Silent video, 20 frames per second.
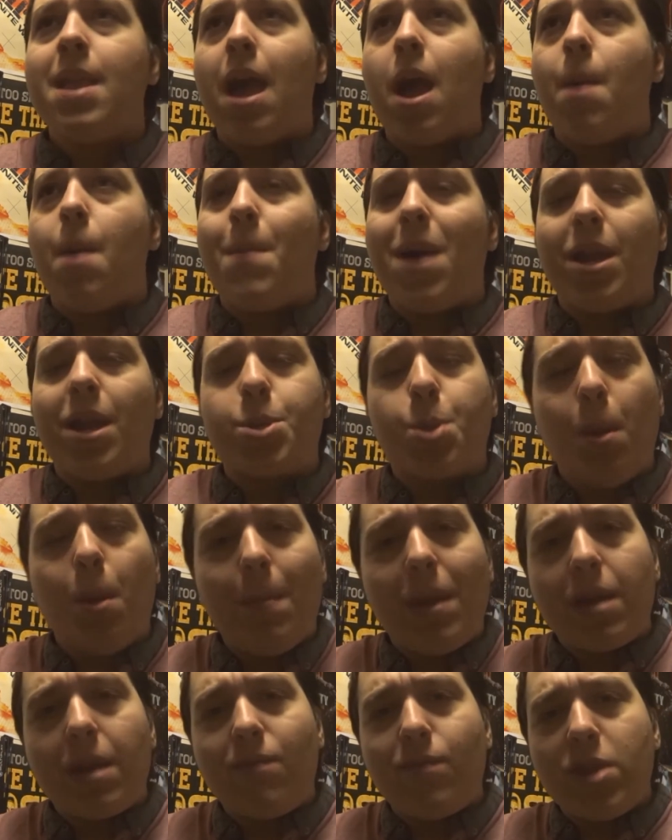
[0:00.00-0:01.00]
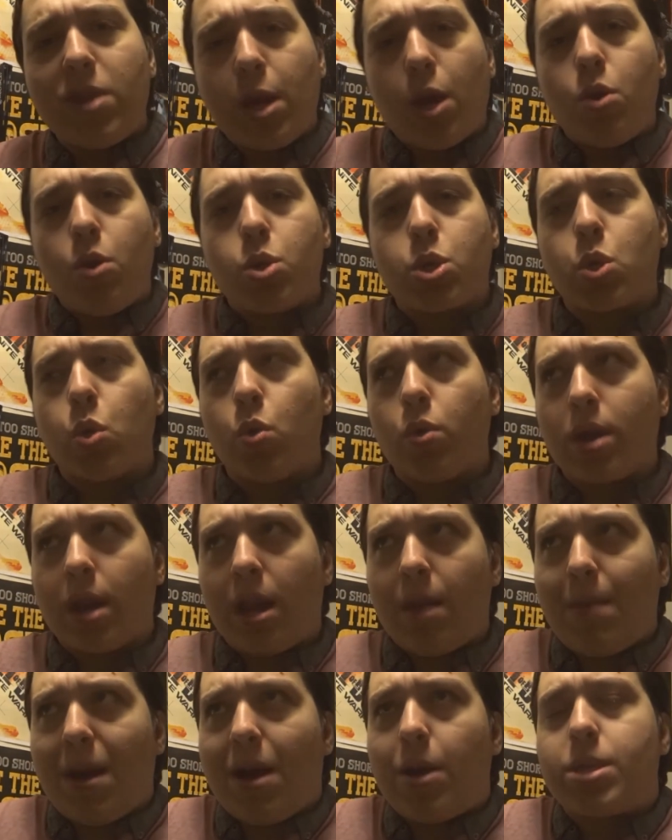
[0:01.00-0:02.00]
and there's not many videos
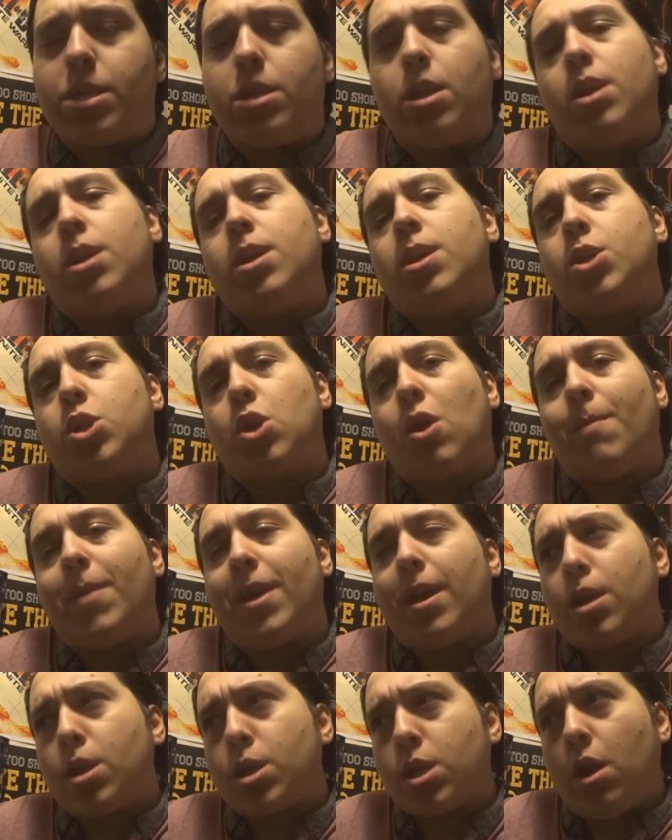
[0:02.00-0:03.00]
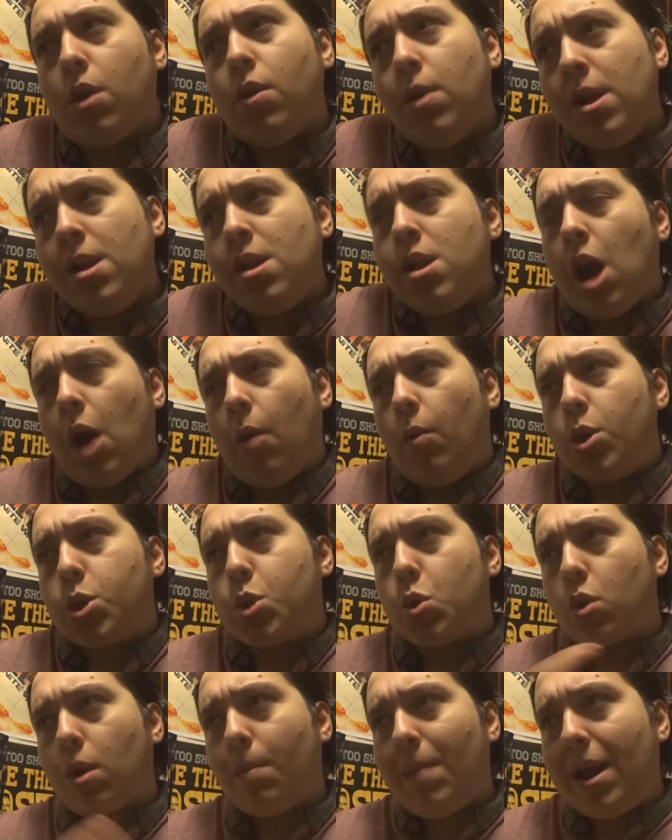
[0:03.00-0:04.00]
talking about a certain topic, so I want
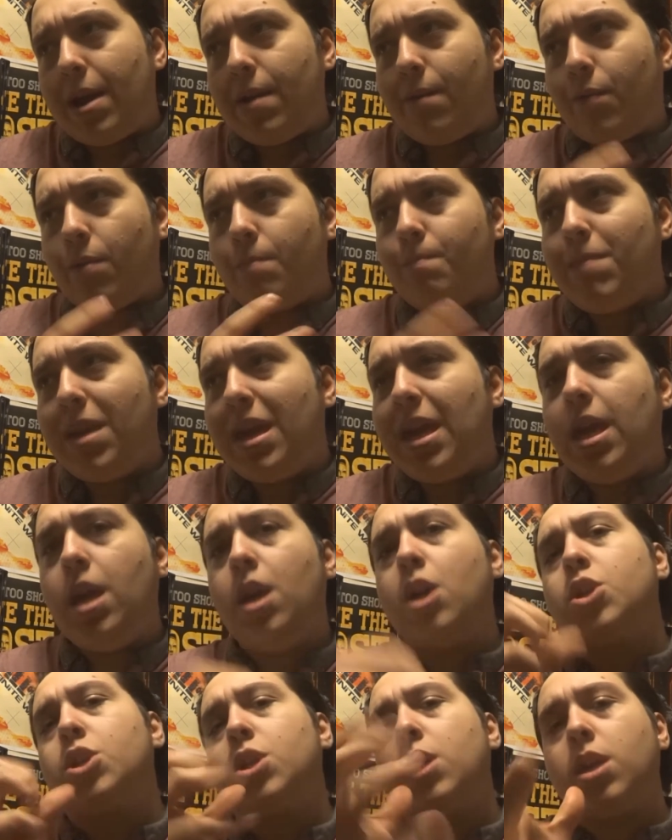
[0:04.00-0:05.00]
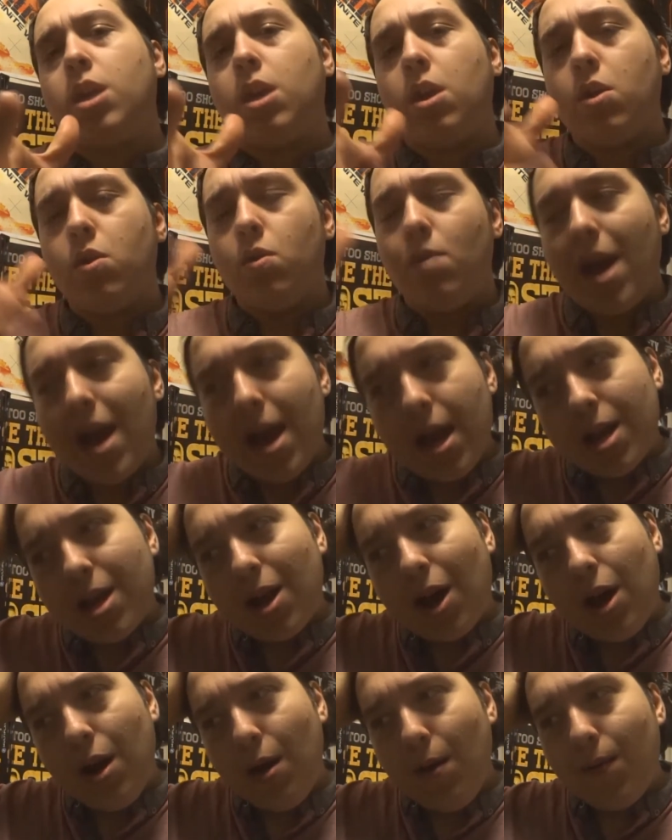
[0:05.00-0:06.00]
to talk about it from me to you
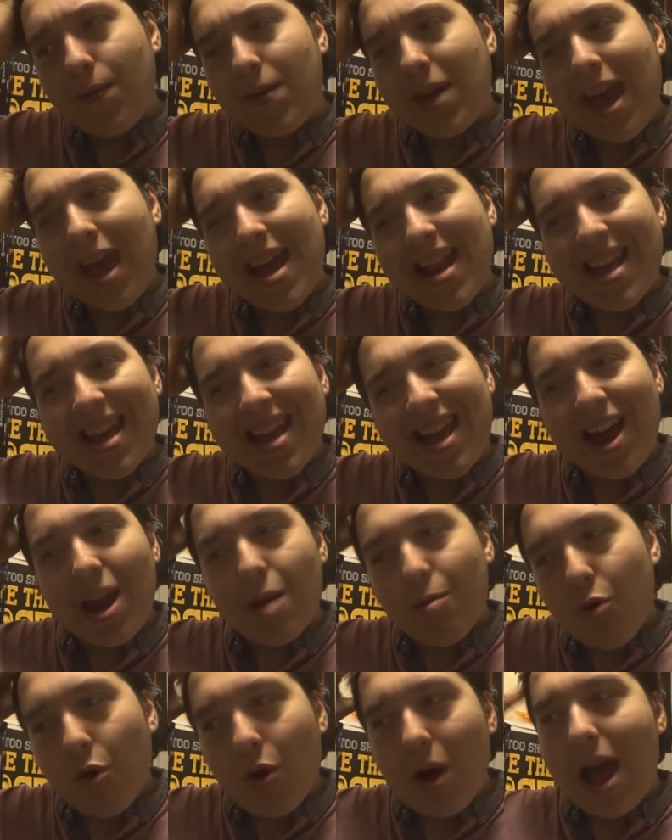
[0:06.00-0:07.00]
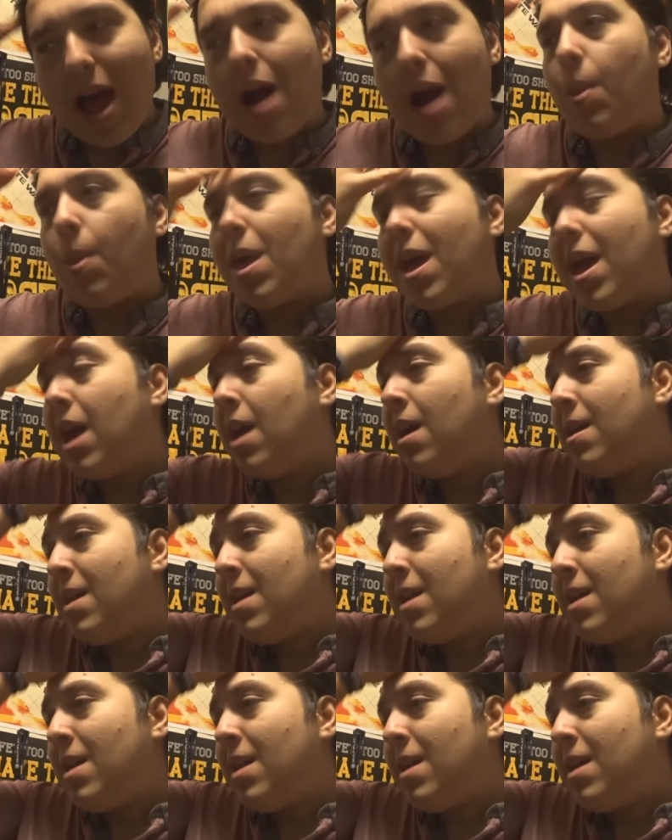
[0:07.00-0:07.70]
and kind of get it kind of more out there.